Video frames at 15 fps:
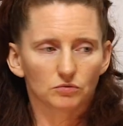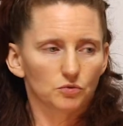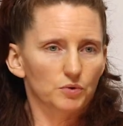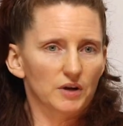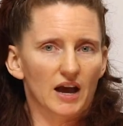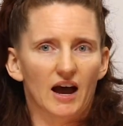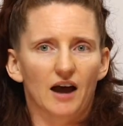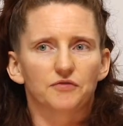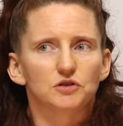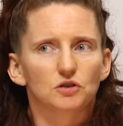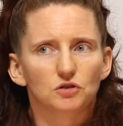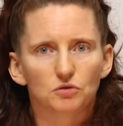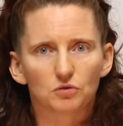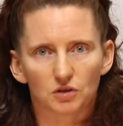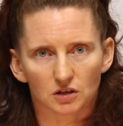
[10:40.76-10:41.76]
We have to
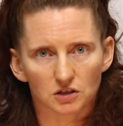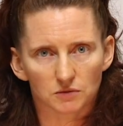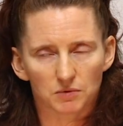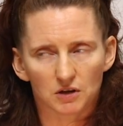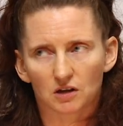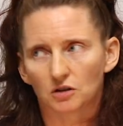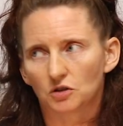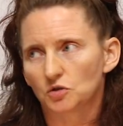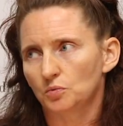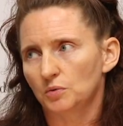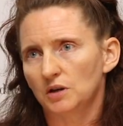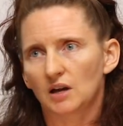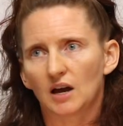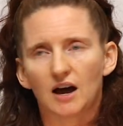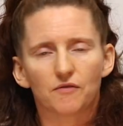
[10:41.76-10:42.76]
do this because
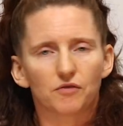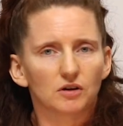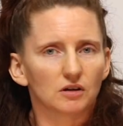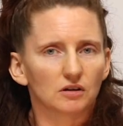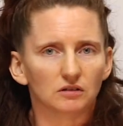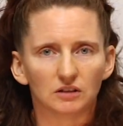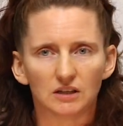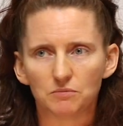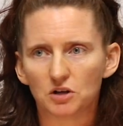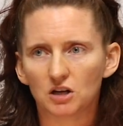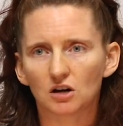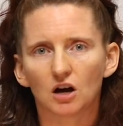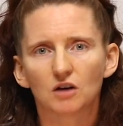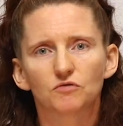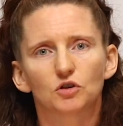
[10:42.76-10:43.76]
we have a
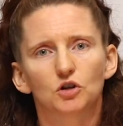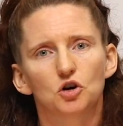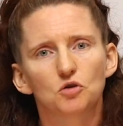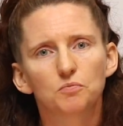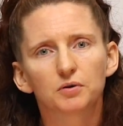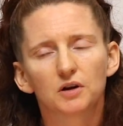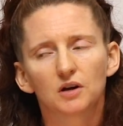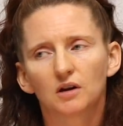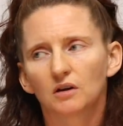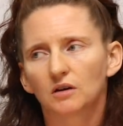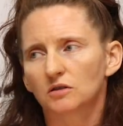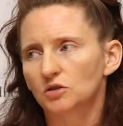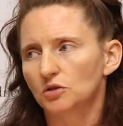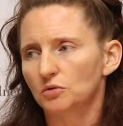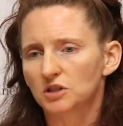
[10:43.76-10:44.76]
limited envelope
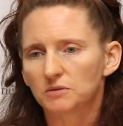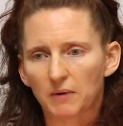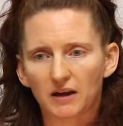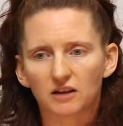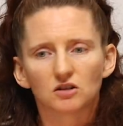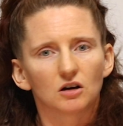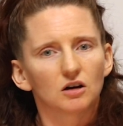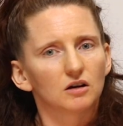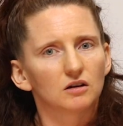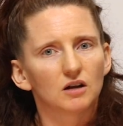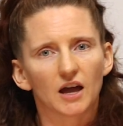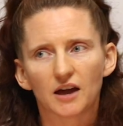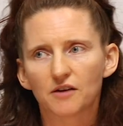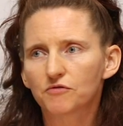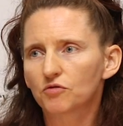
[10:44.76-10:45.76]
to spend on
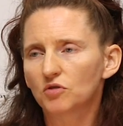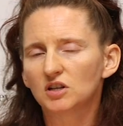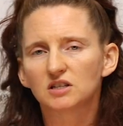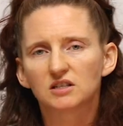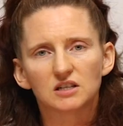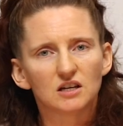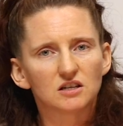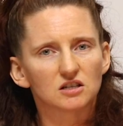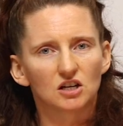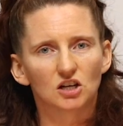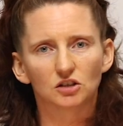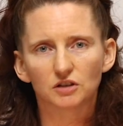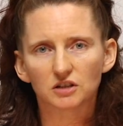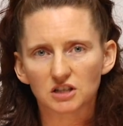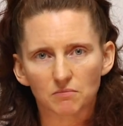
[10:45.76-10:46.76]
every disease and
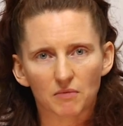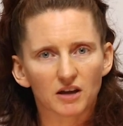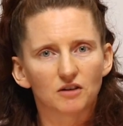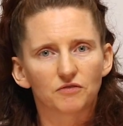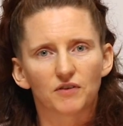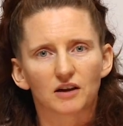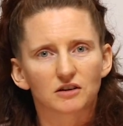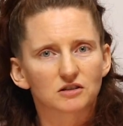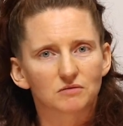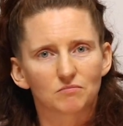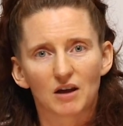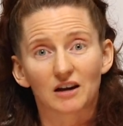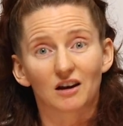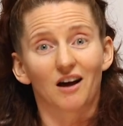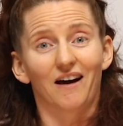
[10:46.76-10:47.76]
illness that may affect
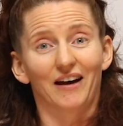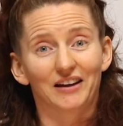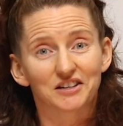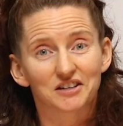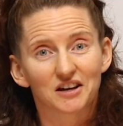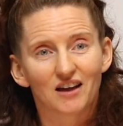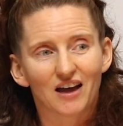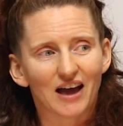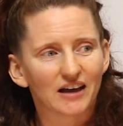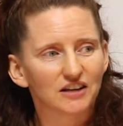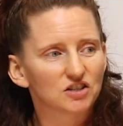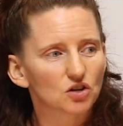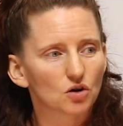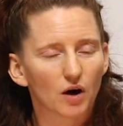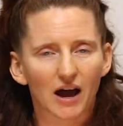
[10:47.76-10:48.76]
mankind.
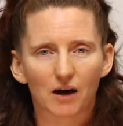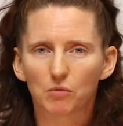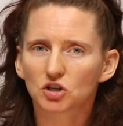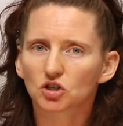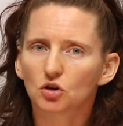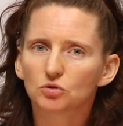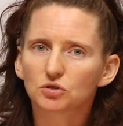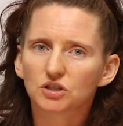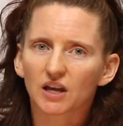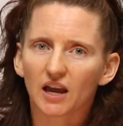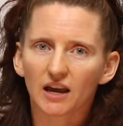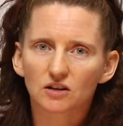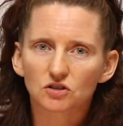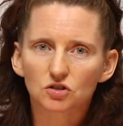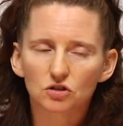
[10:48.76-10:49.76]
And so how much goes to
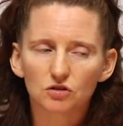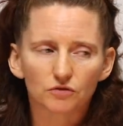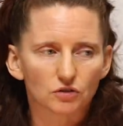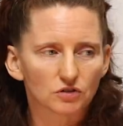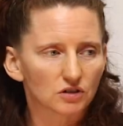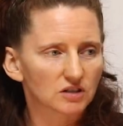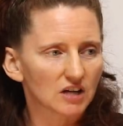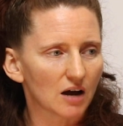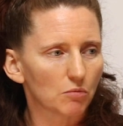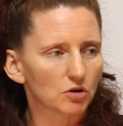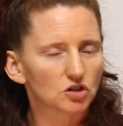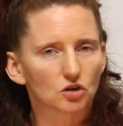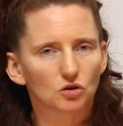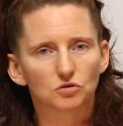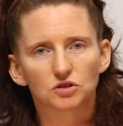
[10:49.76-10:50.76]
cancer versus how
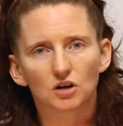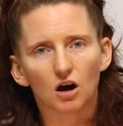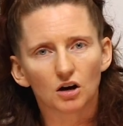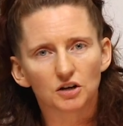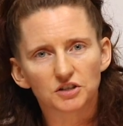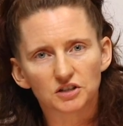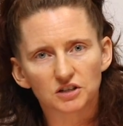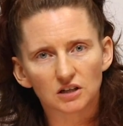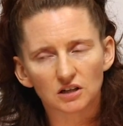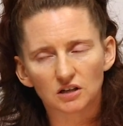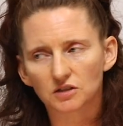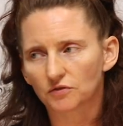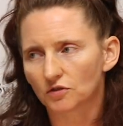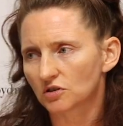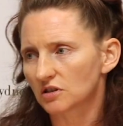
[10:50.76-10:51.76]
much goes to heart
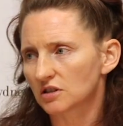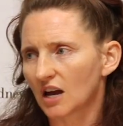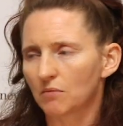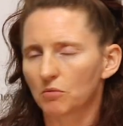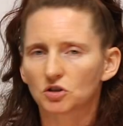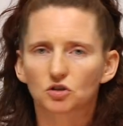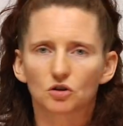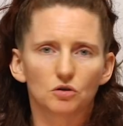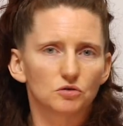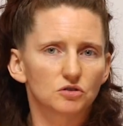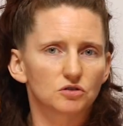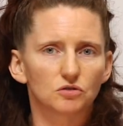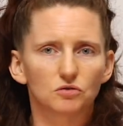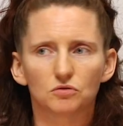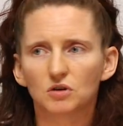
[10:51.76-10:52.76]
disease versus how much
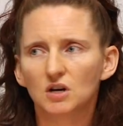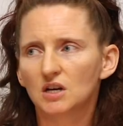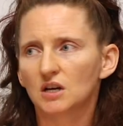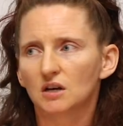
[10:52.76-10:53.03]
goes to